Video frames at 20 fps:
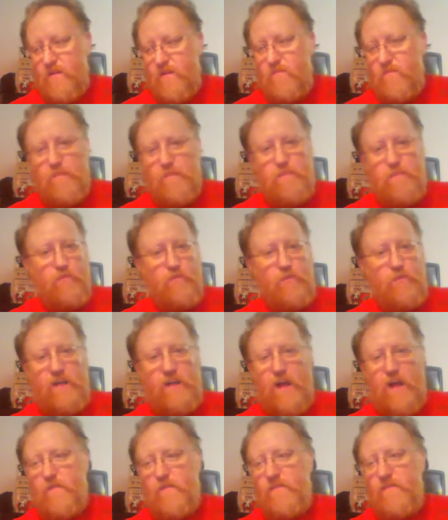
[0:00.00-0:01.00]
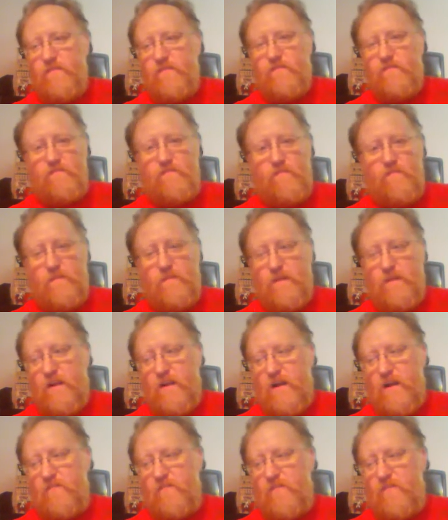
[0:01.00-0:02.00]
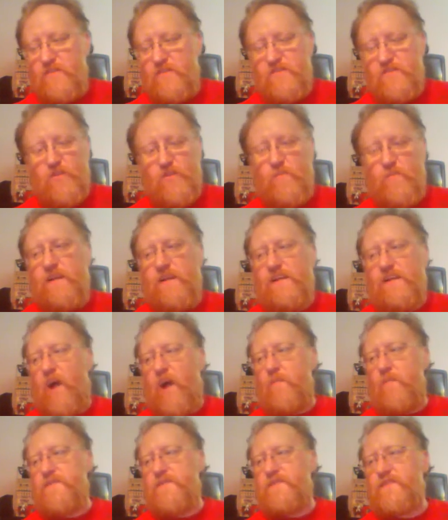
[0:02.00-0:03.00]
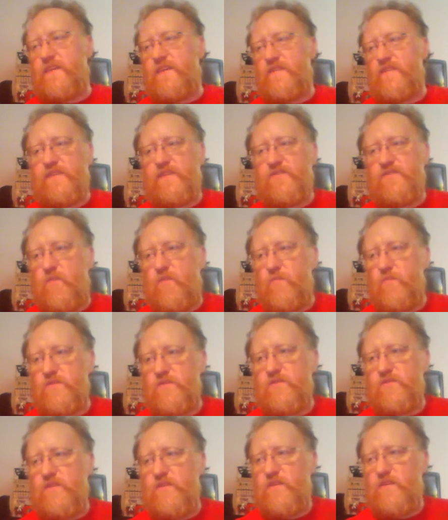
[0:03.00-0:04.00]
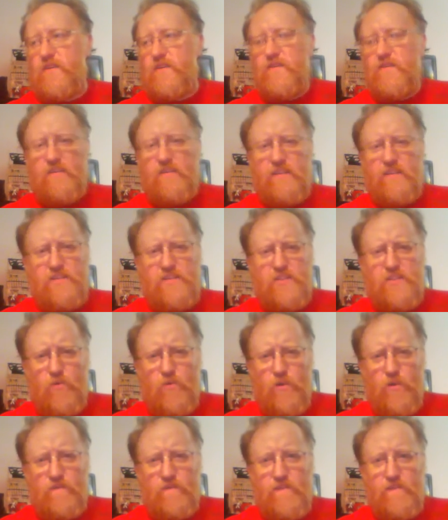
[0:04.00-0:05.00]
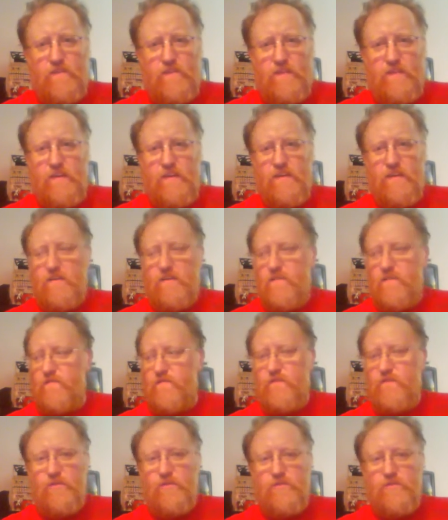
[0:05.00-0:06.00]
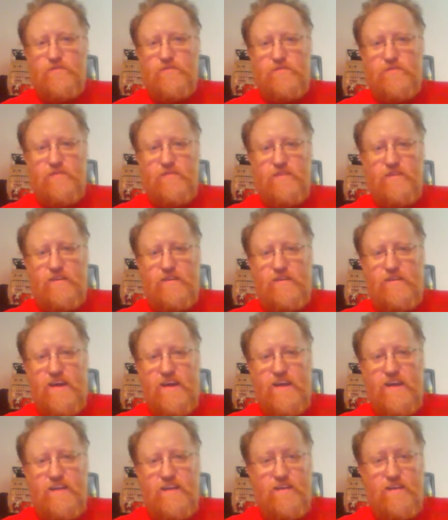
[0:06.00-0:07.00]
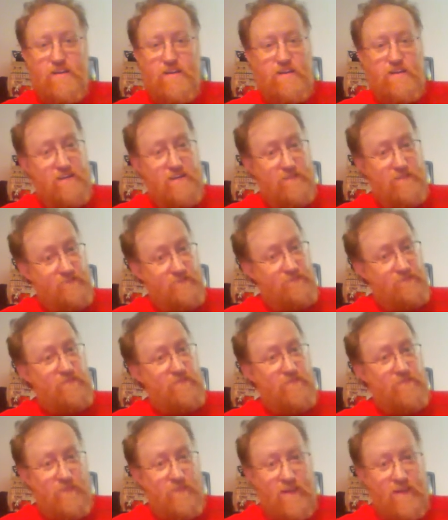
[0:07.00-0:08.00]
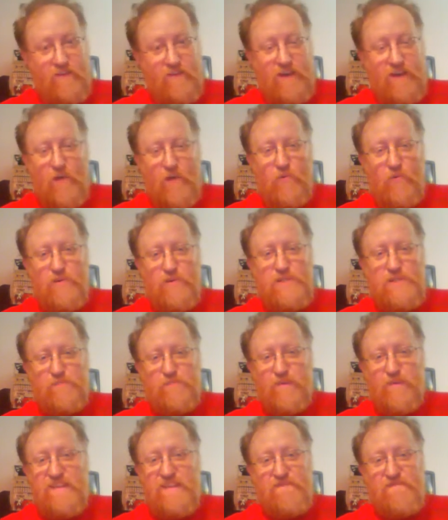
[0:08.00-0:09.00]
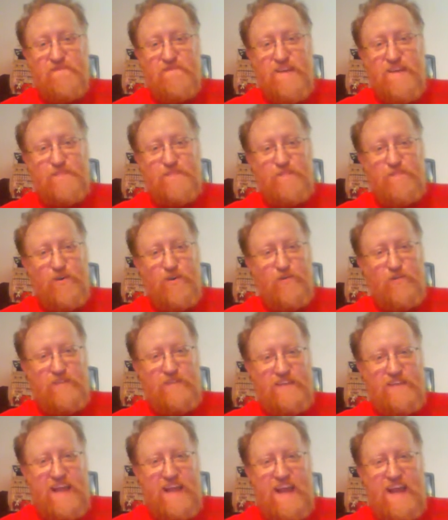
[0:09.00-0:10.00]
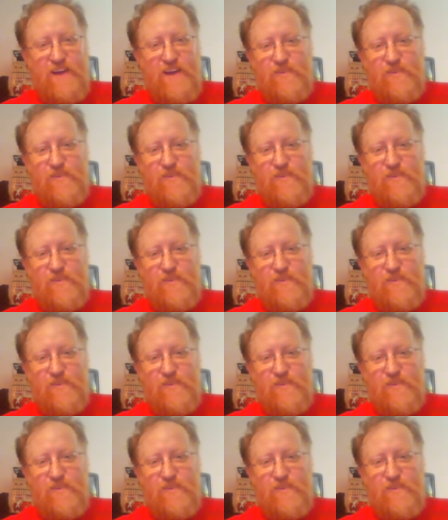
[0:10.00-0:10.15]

People were commenting. I mean, I've got so many comments. I think it's almost at least 250 views in a day. I don't know how word spread that fast, but holy cow.